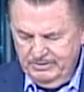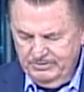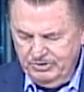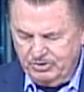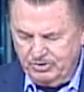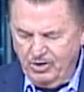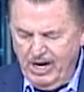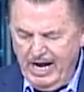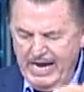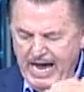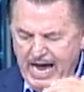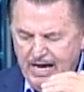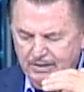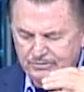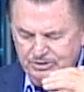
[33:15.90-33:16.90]
to cry
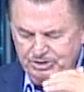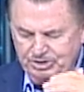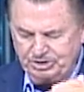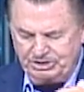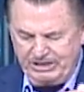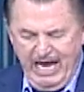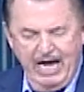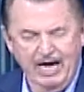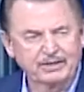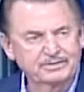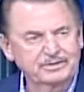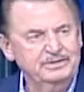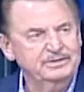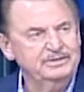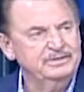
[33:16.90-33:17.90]
out, to shout,
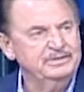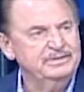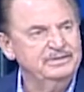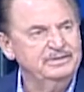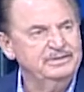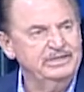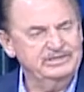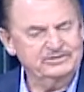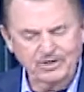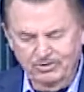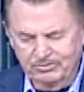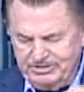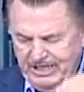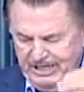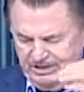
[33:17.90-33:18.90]

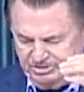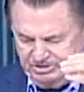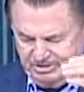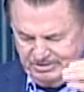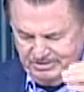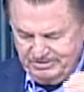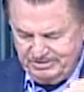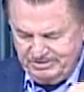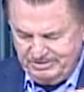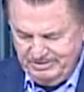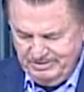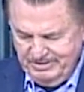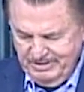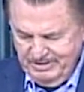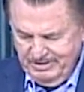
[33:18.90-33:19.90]
exaltations,
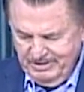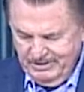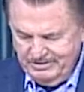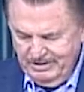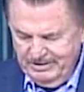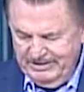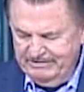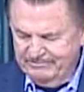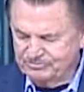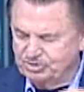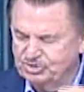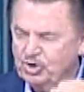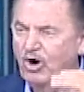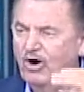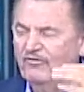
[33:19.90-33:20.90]
to live
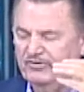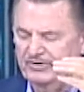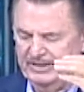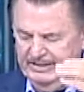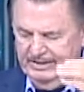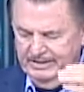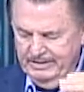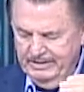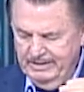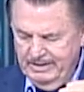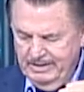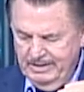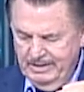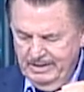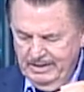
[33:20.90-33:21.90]
joyfully,
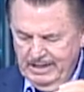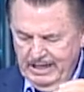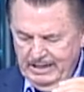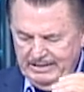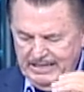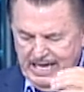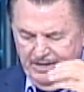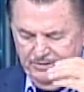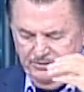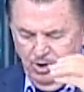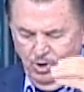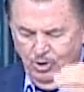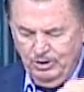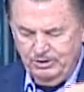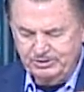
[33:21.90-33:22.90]
a loud
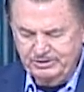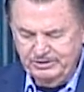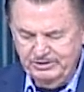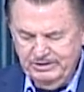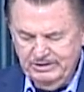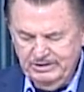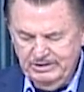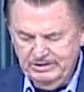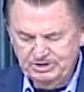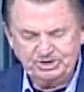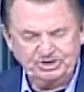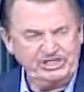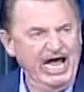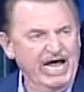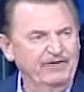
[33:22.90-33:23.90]
noise,
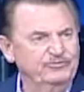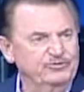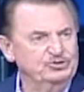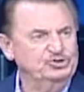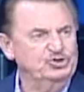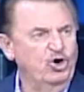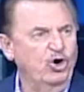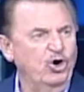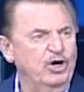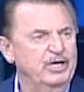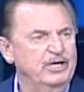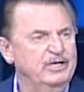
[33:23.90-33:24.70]
shout for joy.